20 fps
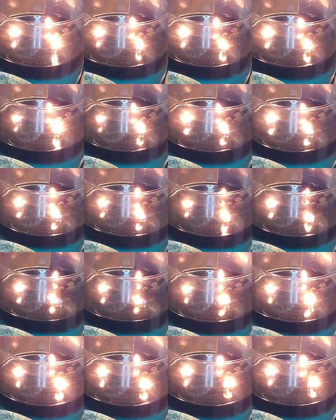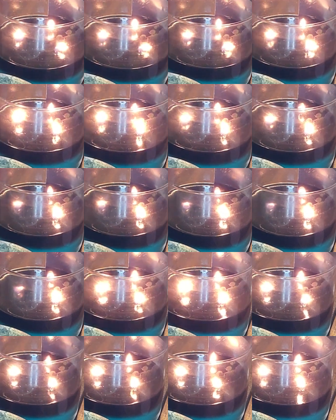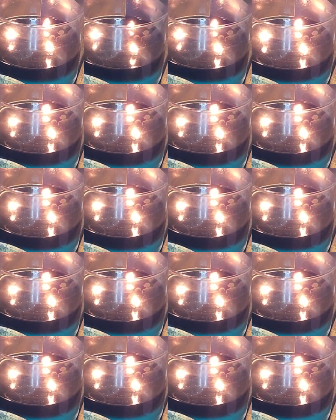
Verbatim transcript: is, you know, seeing money